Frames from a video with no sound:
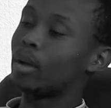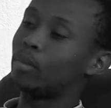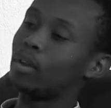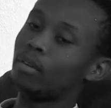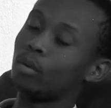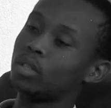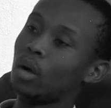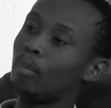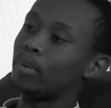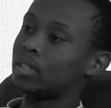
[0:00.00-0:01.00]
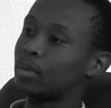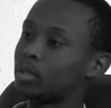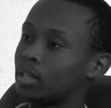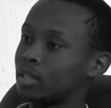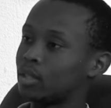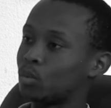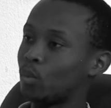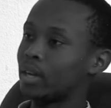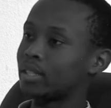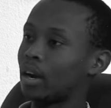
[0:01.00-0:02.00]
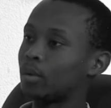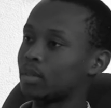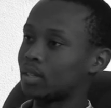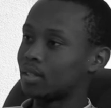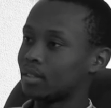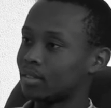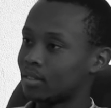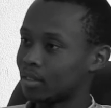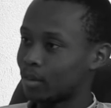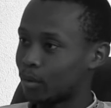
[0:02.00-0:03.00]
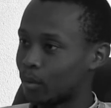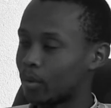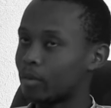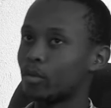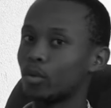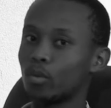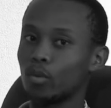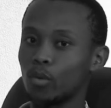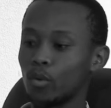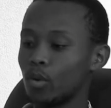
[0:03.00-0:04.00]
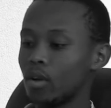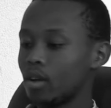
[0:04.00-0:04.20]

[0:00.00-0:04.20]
I believe also our perception is what surrounds us. Yeah. You know, if you